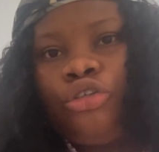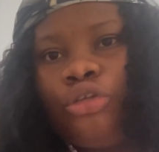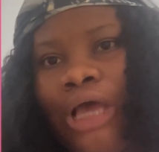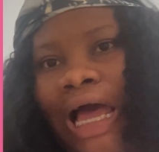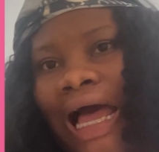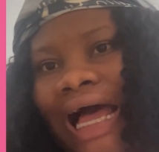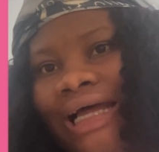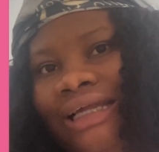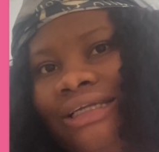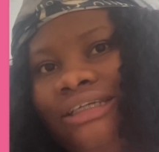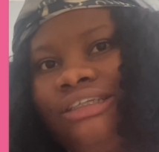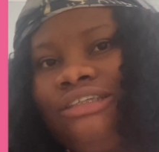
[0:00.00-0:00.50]

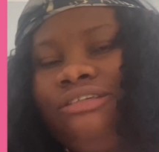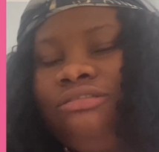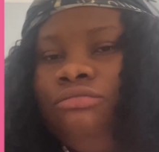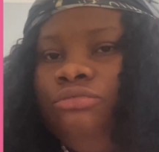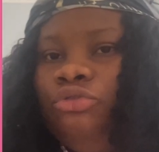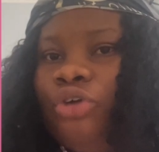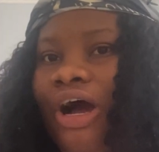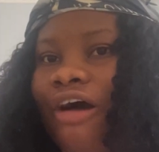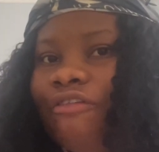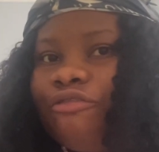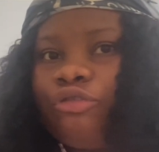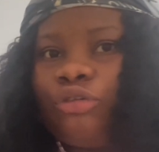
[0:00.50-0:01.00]
And
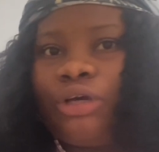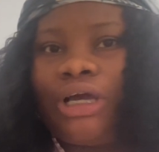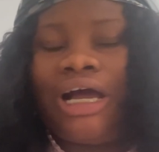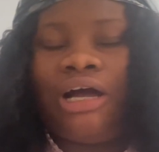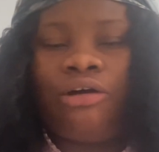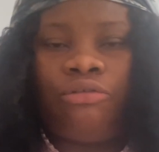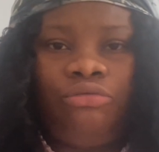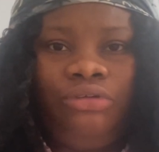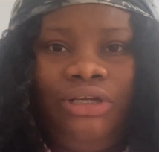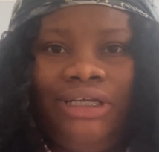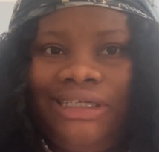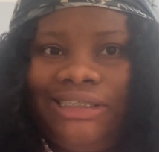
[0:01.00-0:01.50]
you have to
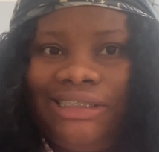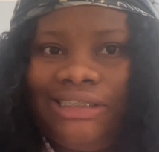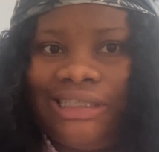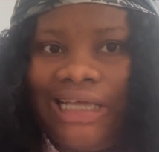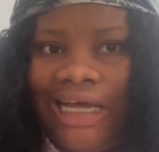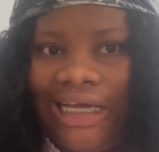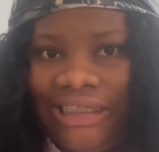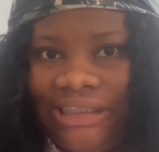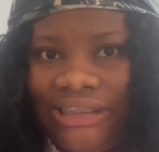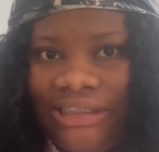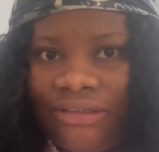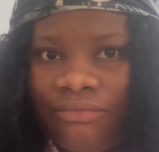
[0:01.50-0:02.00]
calculate
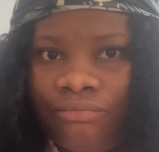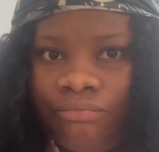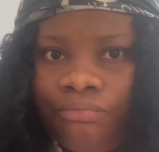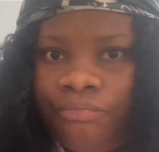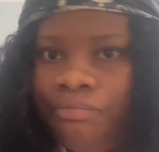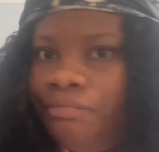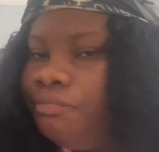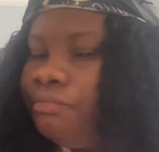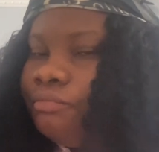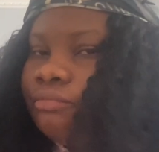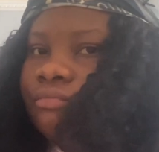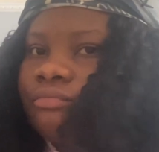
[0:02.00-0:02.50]
that
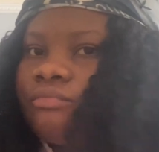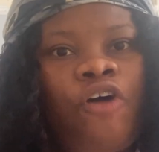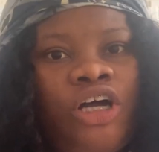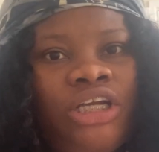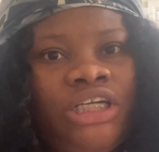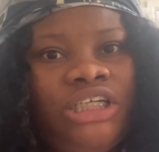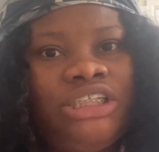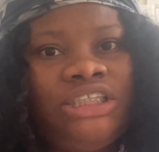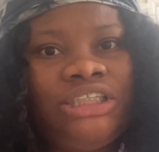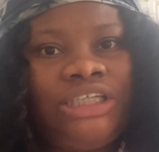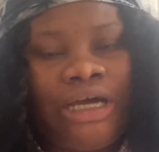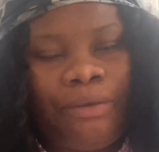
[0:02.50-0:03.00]

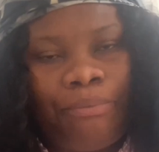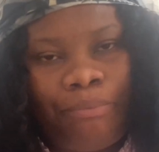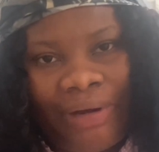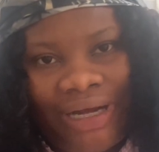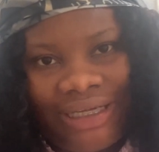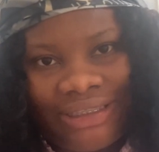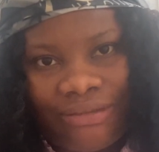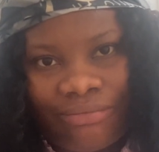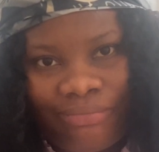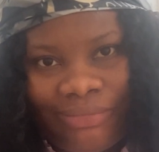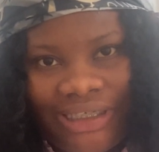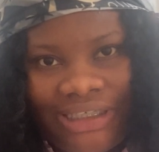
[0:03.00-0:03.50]
furnished
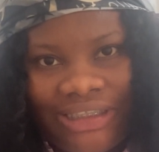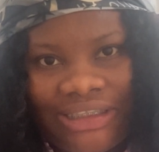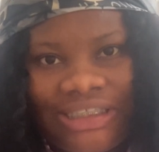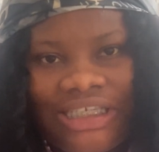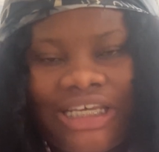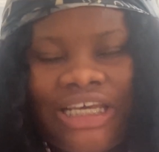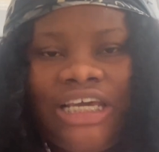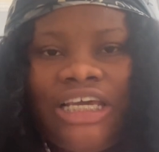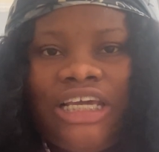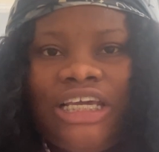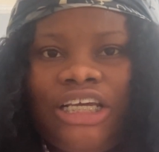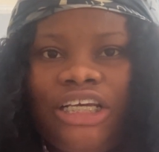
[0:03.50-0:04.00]

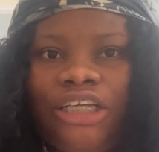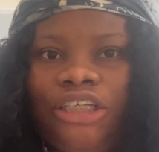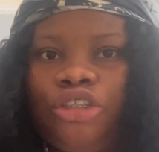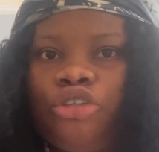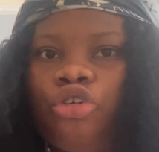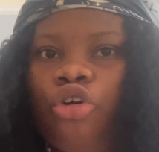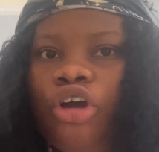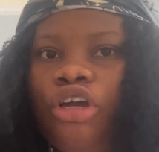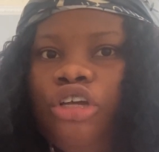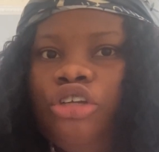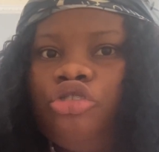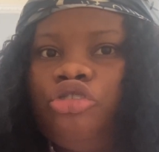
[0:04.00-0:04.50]
apartment is
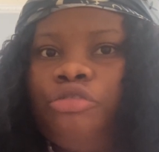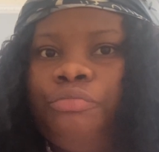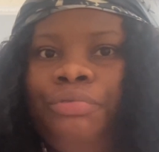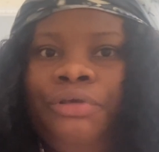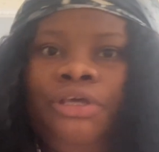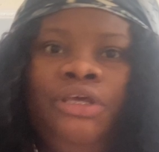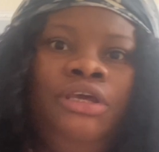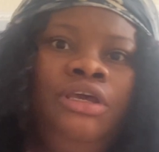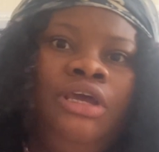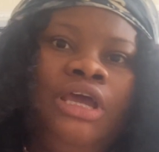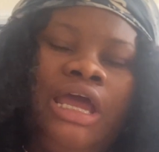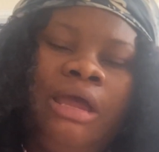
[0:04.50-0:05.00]
going to
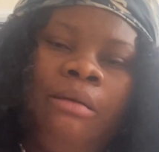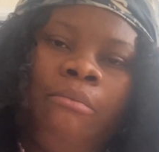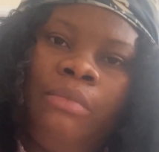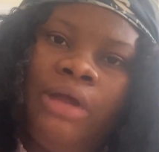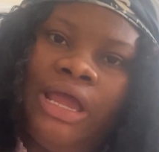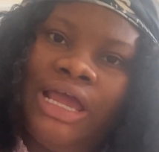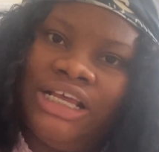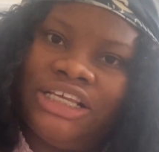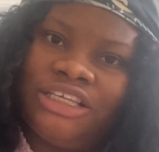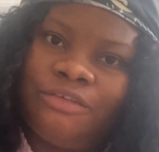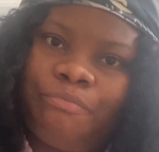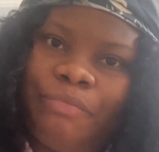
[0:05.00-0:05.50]
be
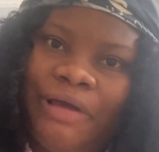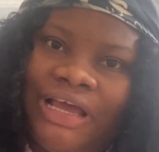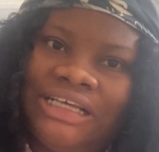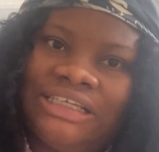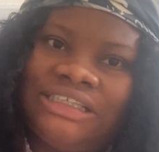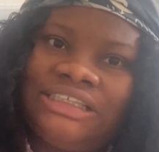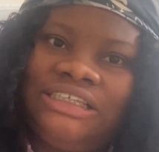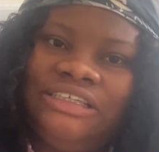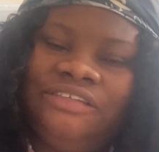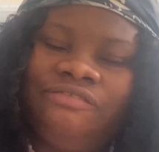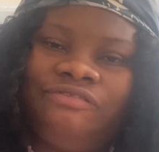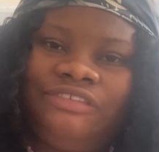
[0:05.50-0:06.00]

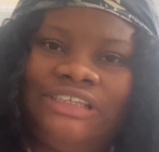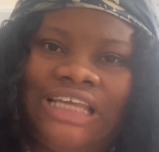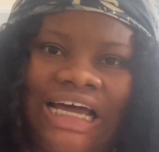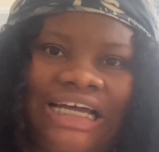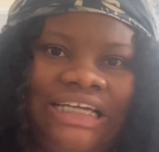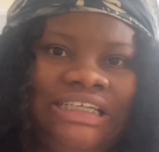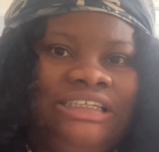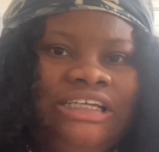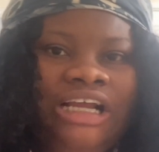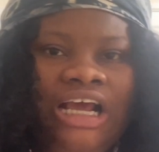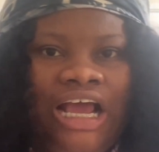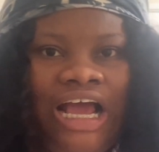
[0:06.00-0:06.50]
expensive
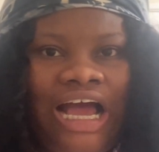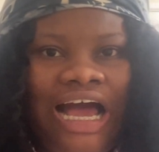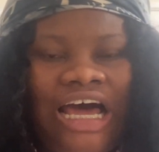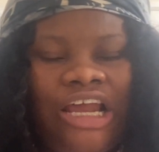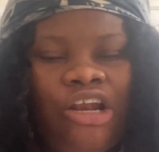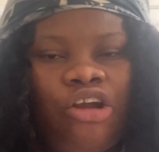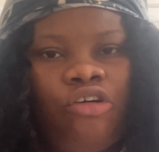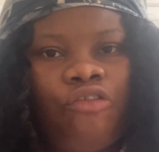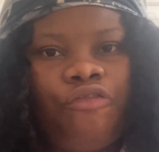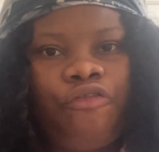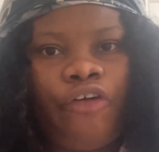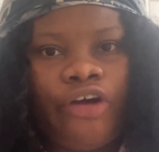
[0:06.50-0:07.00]
than
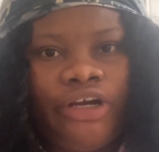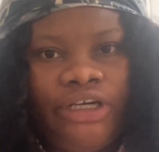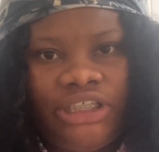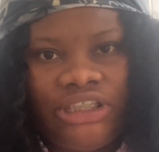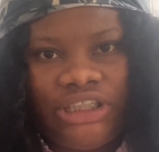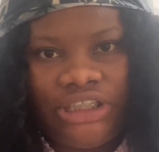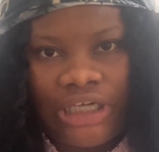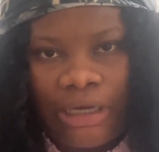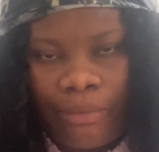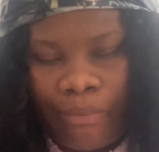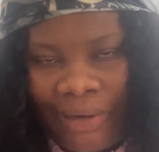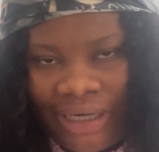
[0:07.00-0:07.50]
an
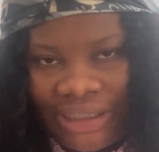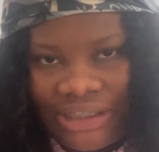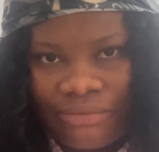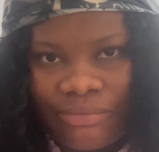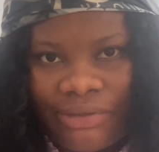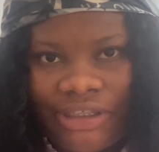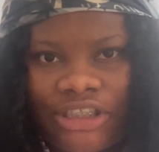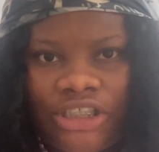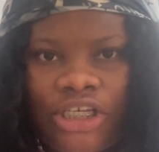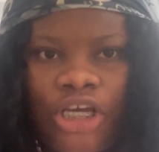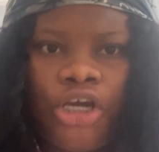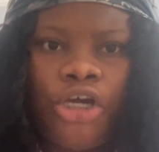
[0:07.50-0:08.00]
unfurnished
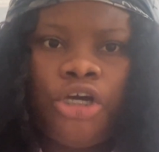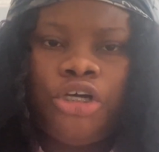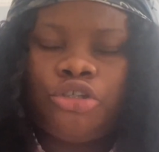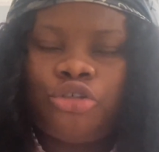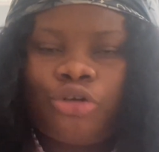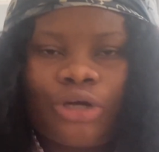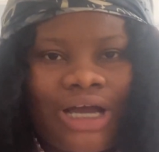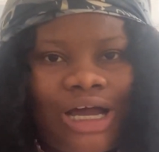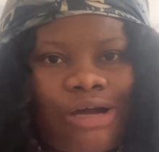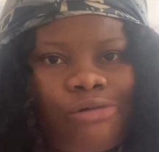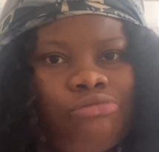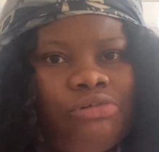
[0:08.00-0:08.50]
apartment.
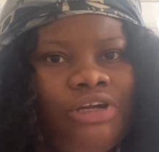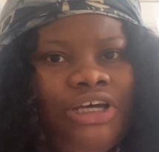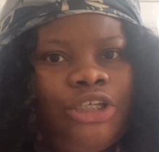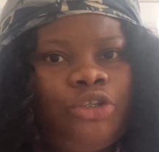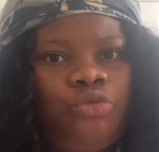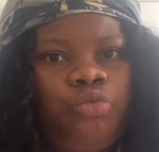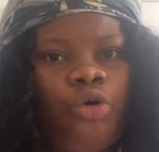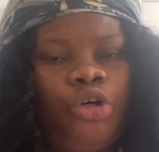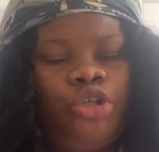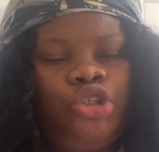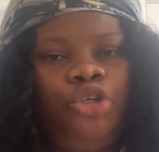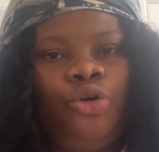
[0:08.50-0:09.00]
So
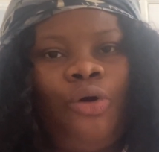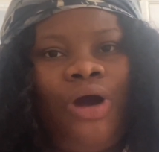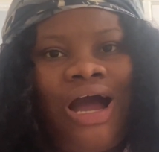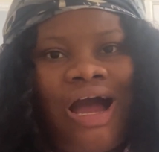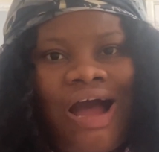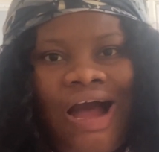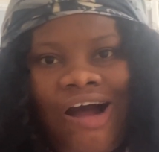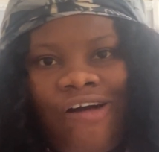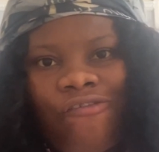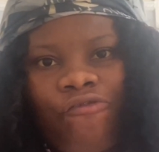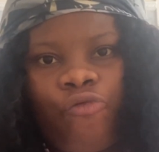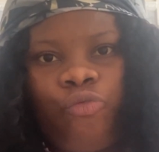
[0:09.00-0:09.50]
calculate what you
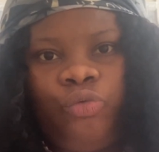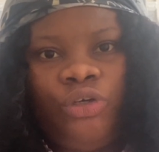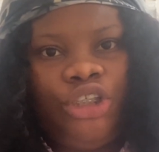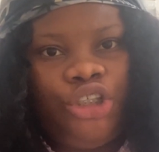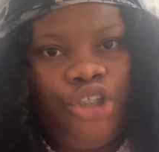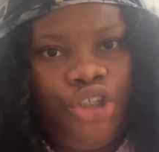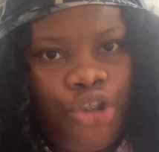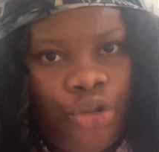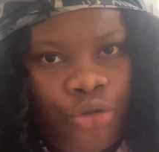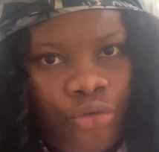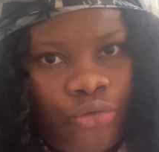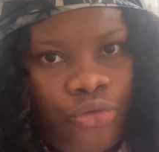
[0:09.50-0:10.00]
have
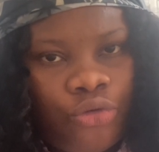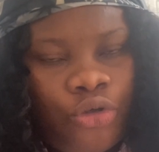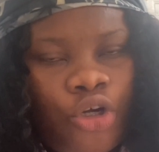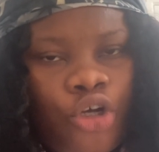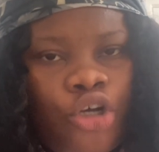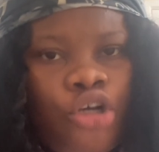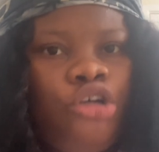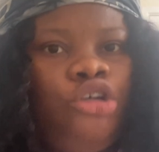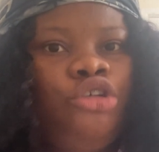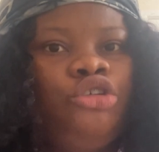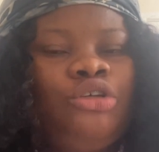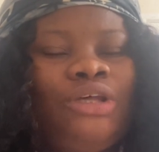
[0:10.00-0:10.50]
with you
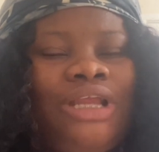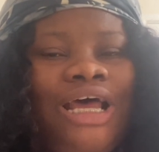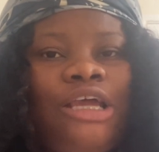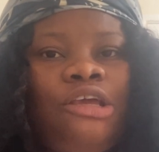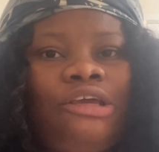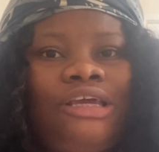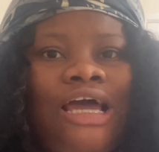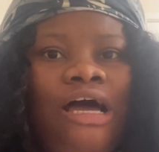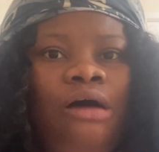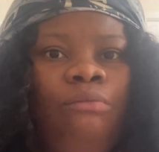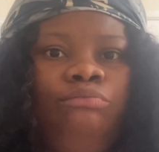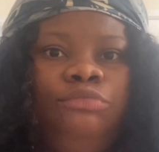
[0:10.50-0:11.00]
so that
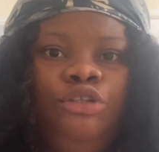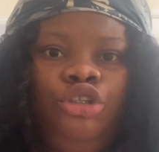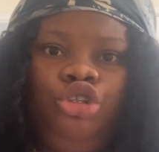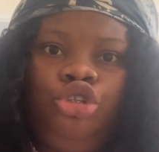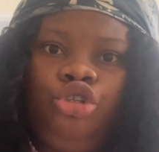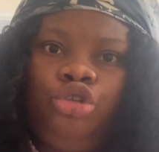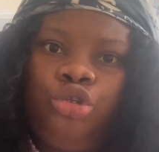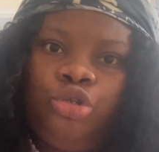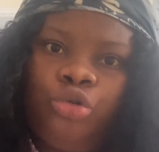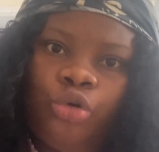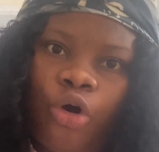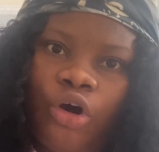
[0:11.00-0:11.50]
you can be
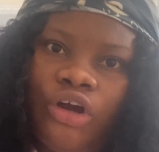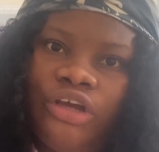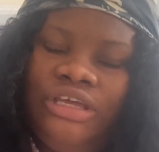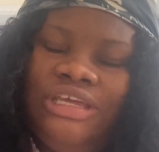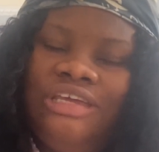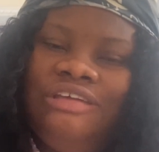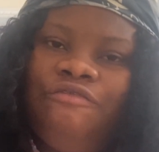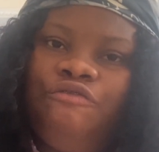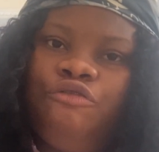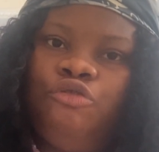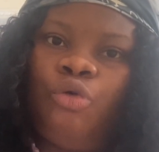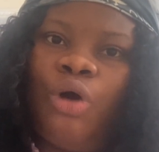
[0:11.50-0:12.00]
sure
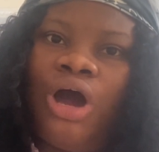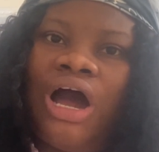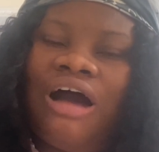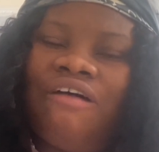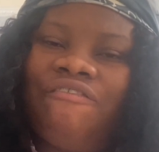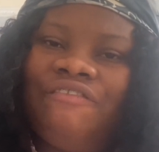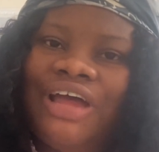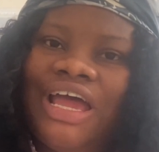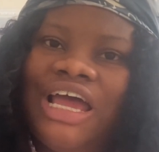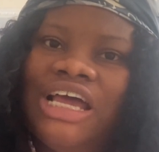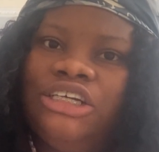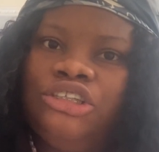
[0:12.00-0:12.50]
if you
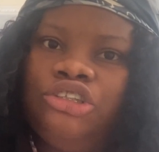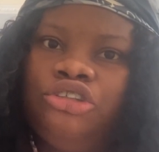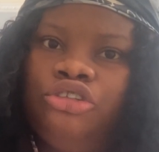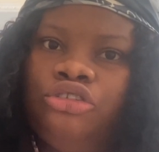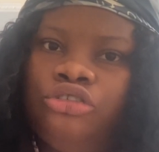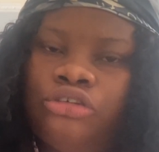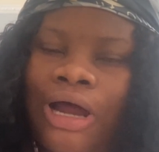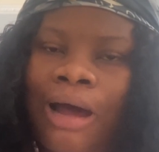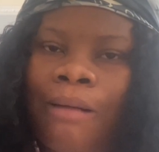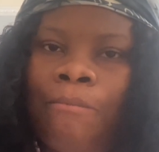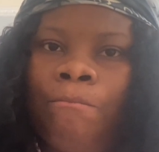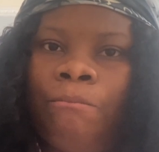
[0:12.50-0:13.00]
have
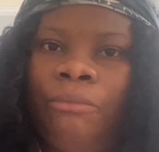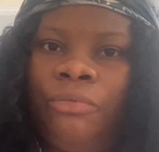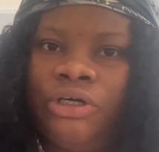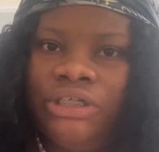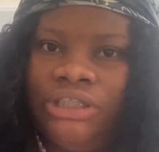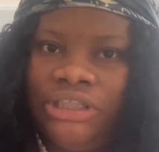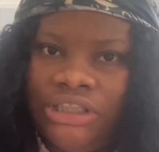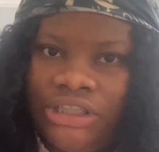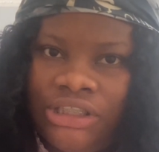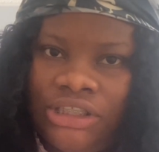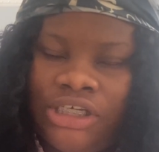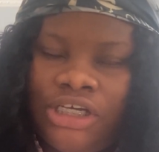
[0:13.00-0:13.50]
extra
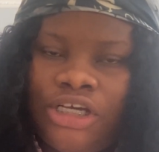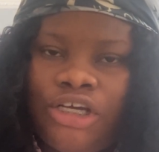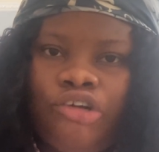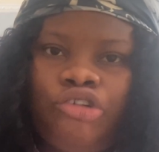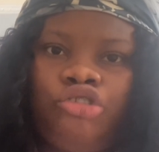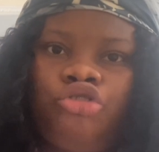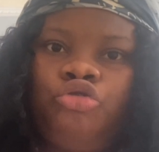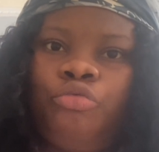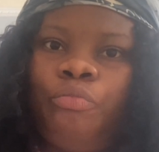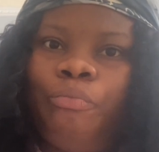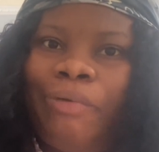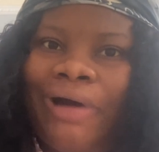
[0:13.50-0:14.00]
money
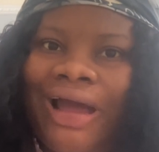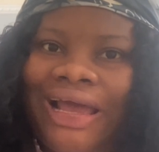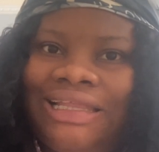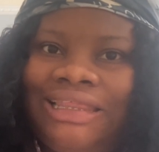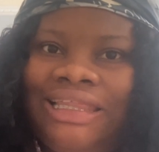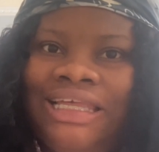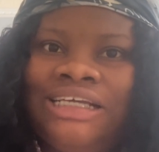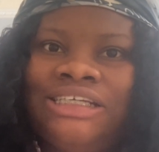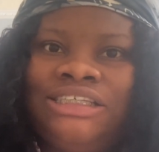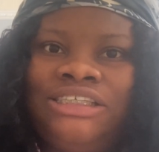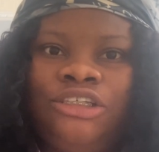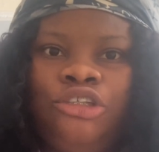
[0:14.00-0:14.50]
to buy
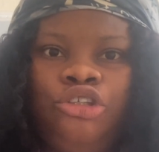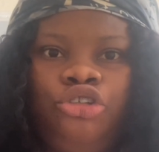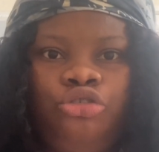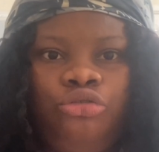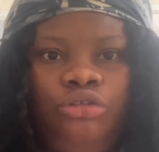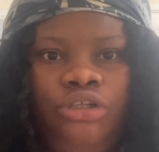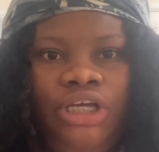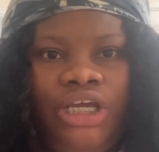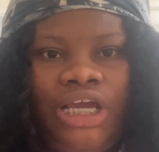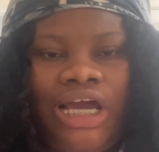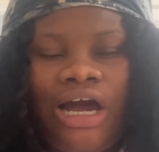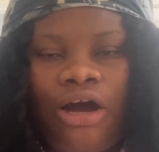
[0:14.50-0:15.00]
things into
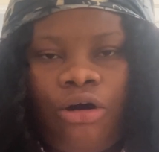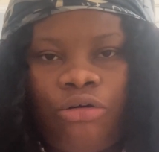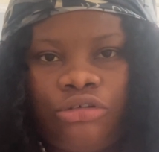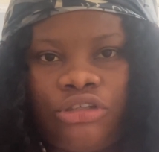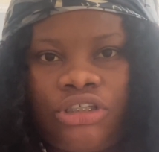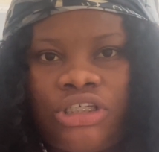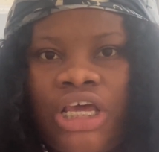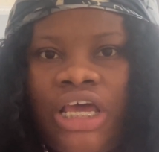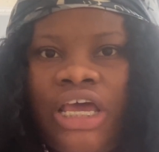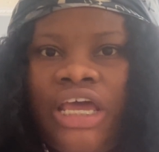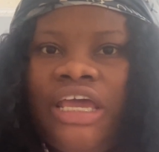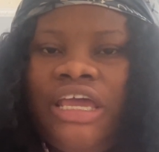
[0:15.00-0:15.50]
the house.